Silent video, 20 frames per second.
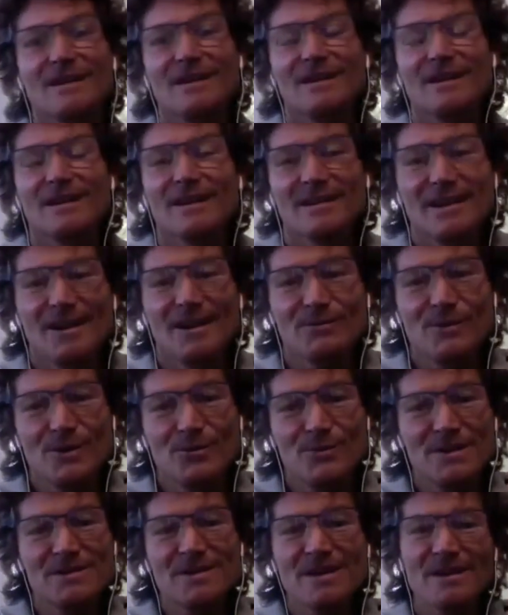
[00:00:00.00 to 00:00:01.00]
And that way
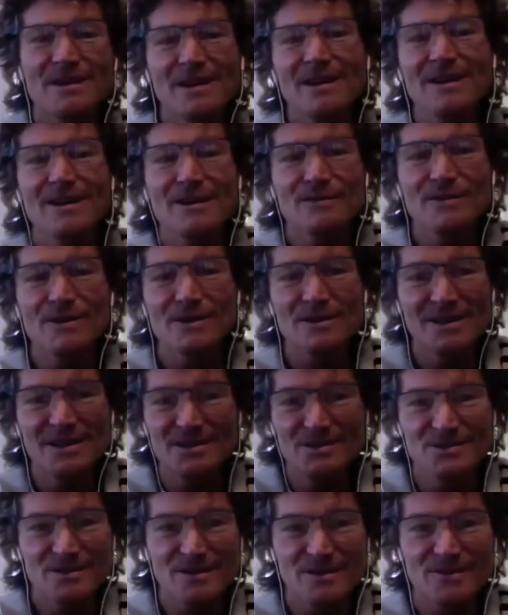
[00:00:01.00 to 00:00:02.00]
we take care of
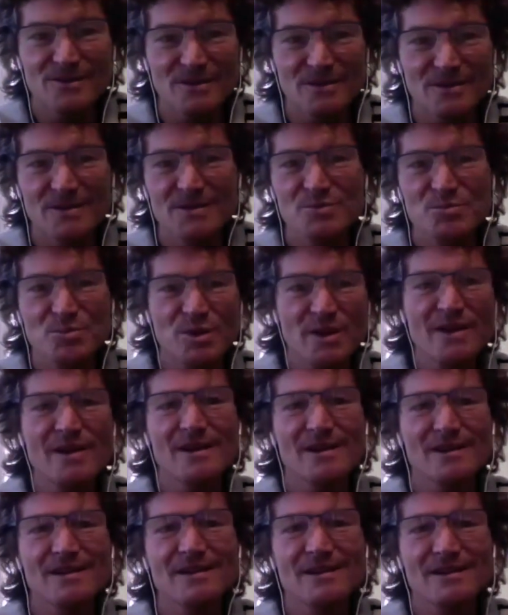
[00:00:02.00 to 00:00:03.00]
each other in this
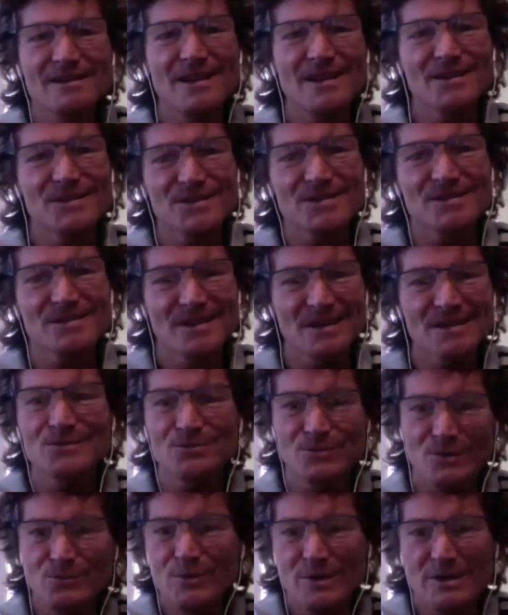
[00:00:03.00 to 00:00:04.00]
planet. And
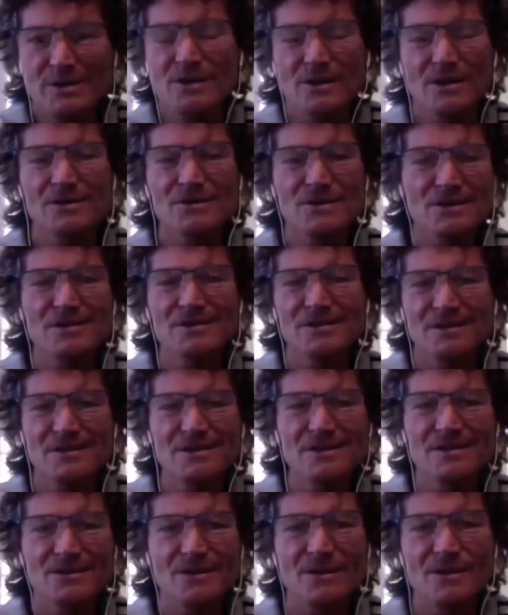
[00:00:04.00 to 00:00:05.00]
that's what we
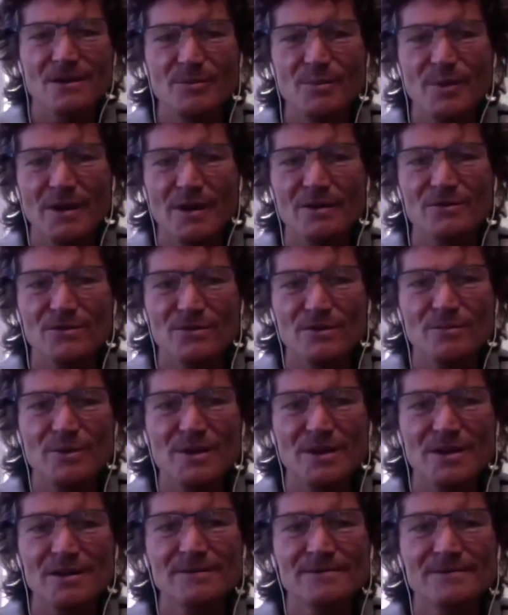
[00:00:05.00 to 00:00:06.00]
consciousness is all about for me.